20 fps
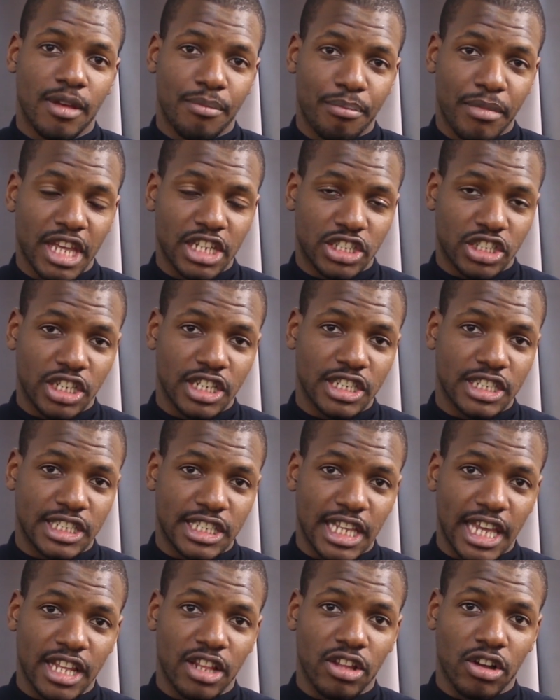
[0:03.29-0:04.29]
Make sure you
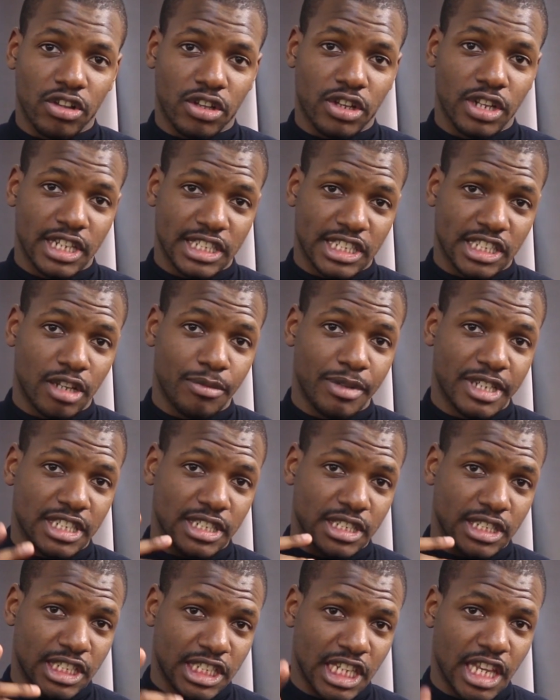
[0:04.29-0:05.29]
stay locked because there's going to be
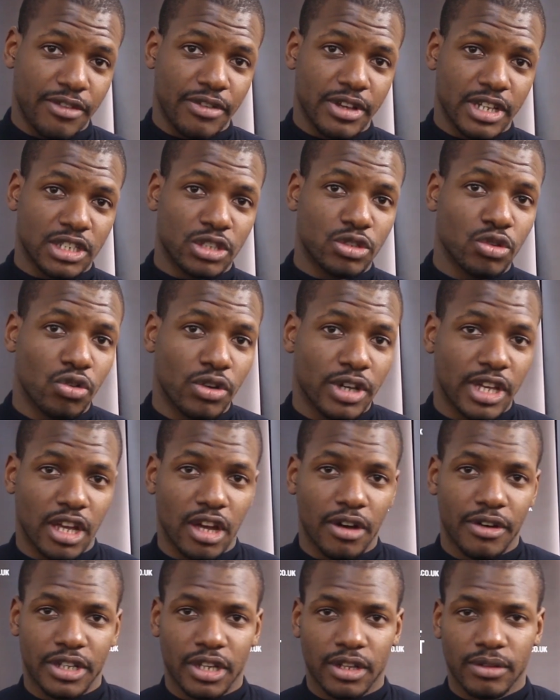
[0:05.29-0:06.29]
some serious talking
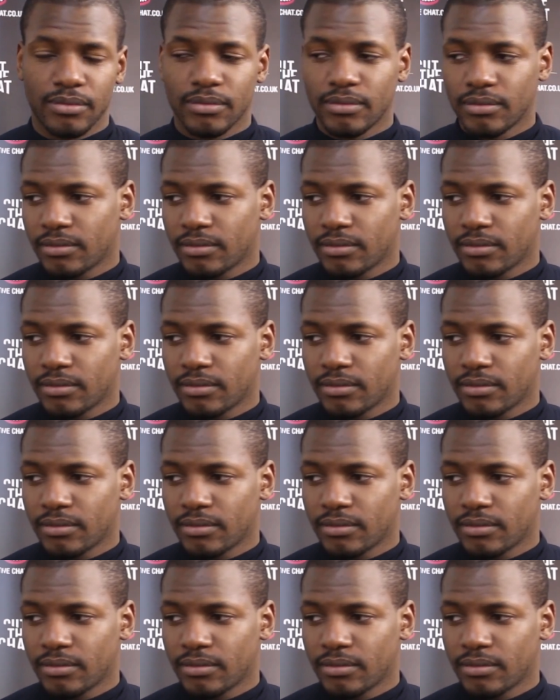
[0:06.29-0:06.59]
going on.